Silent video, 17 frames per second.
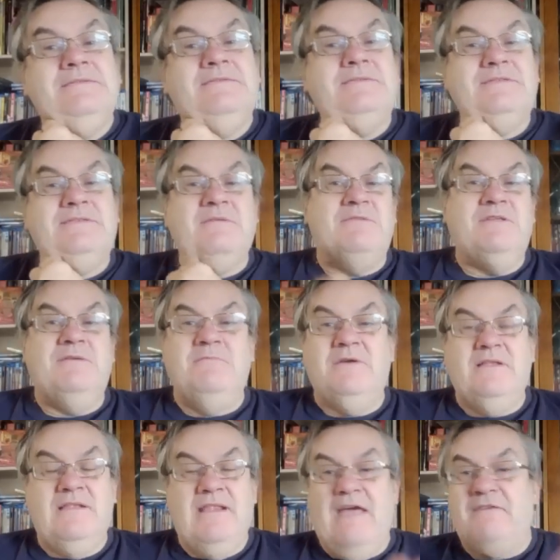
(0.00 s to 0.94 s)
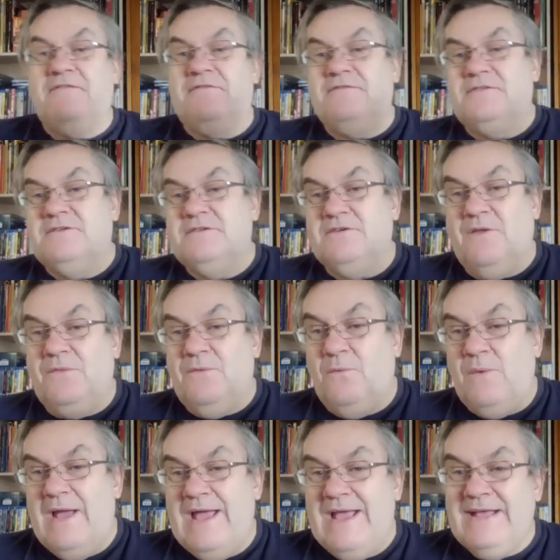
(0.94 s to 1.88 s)
Some of them are left on the
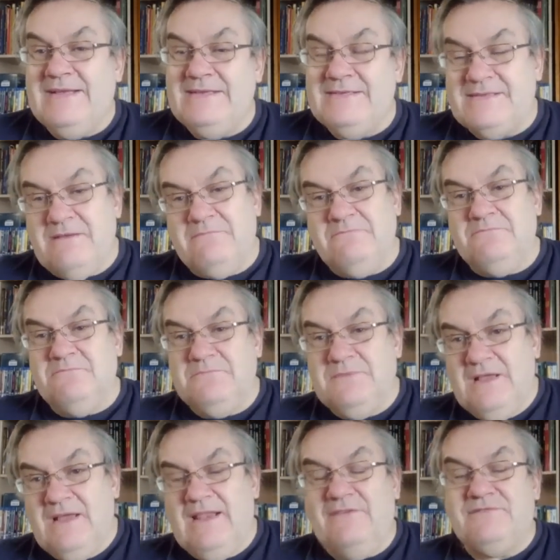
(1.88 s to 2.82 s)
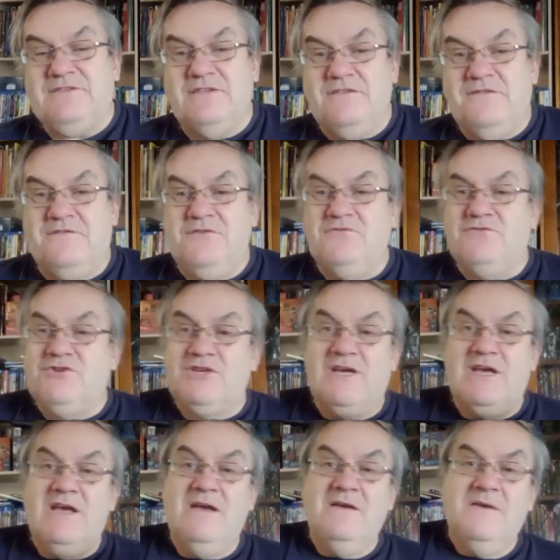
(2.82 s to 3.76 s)
way, some left in the
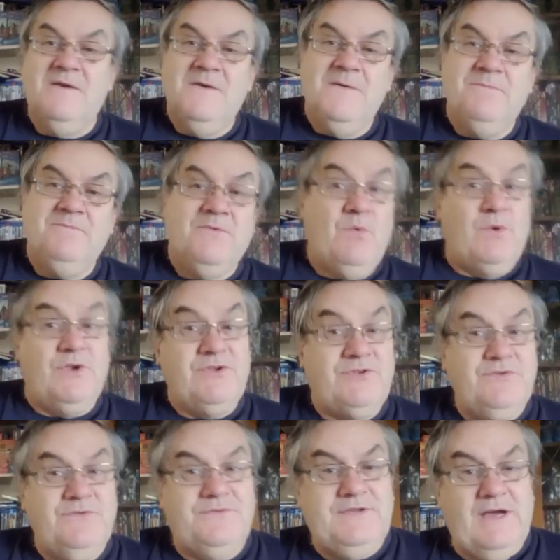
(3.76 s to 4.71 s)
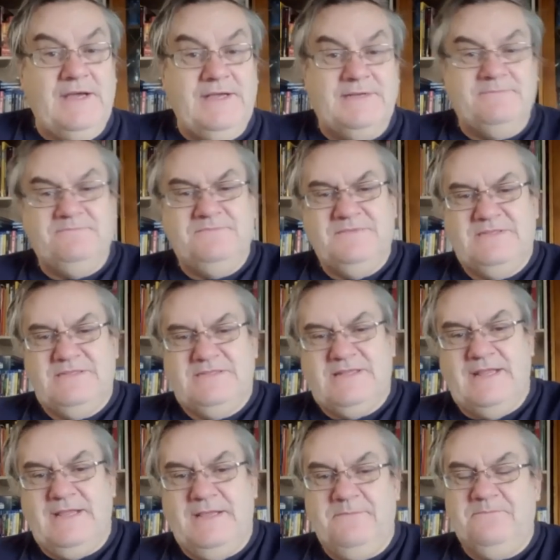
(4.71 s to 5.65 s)
future. One or two have died.
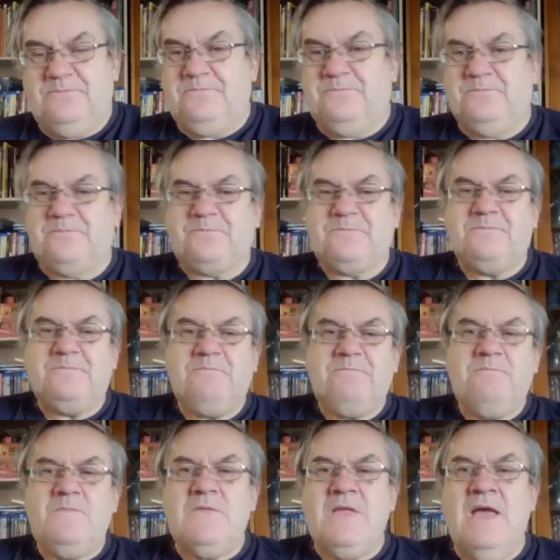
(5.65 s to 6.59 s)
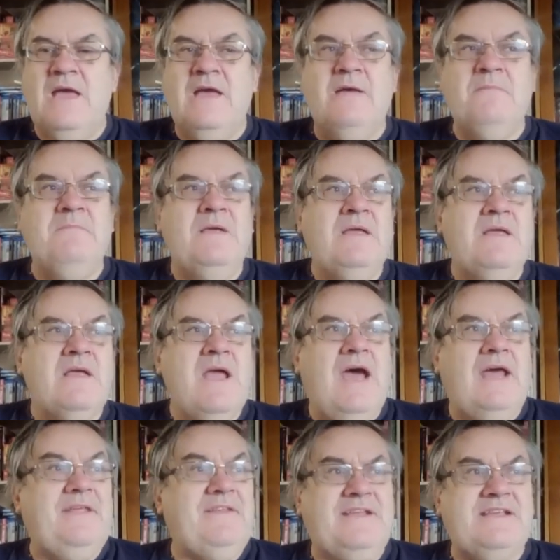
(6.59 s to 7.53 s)
Steady. And
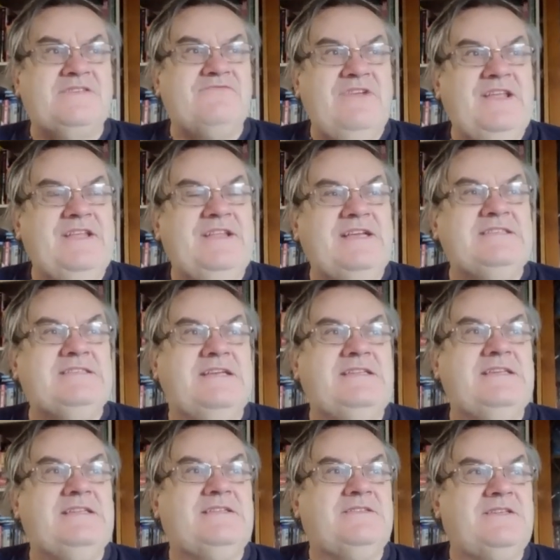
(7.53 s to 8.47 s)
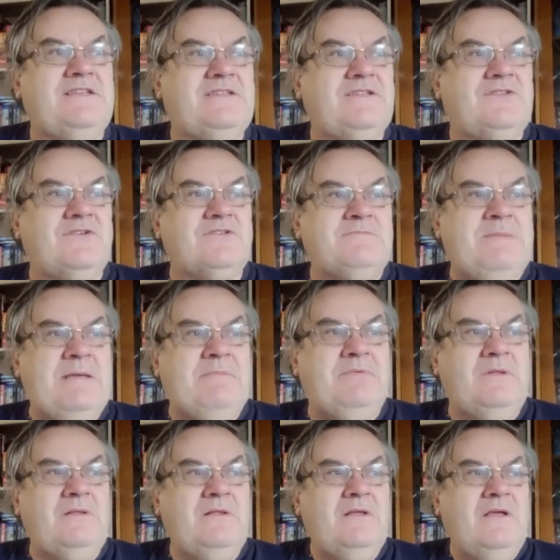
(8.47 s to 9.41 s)
I think it's a really nice idea to think that those
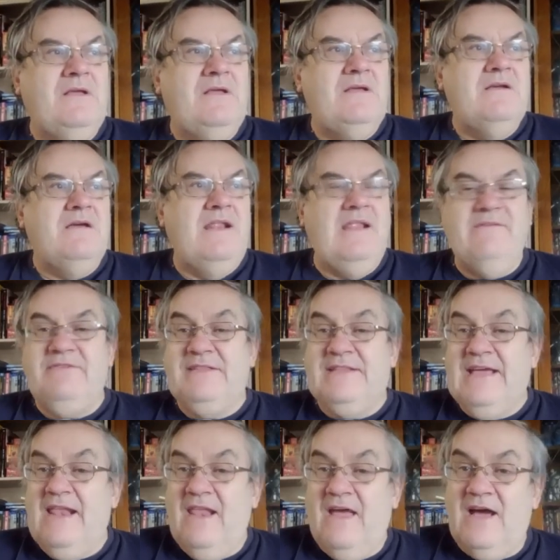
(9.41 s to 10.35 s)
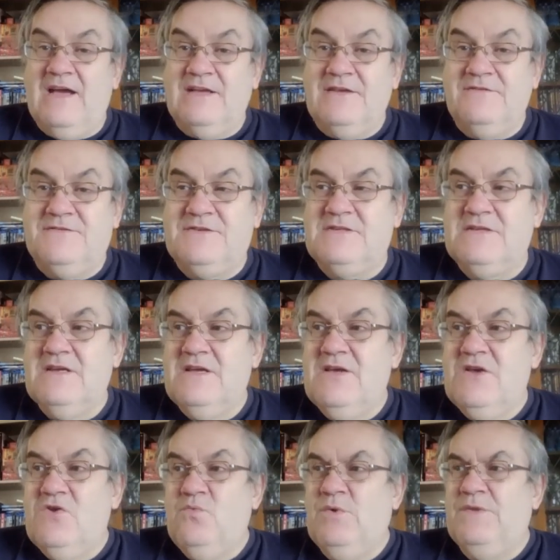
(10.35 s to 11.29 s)
people living their lives
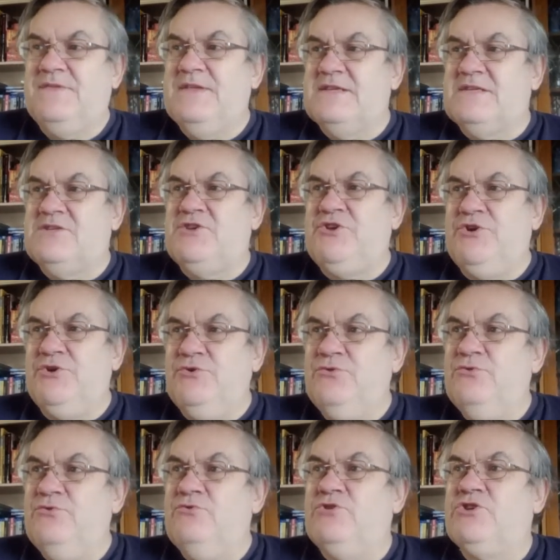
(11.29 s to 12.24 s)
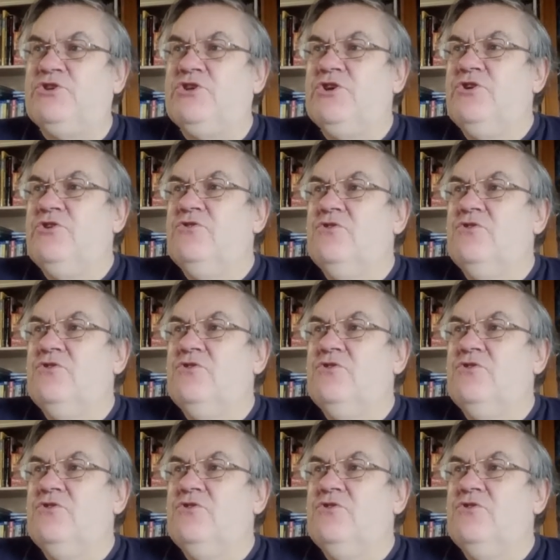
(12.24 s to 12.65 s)
with this huge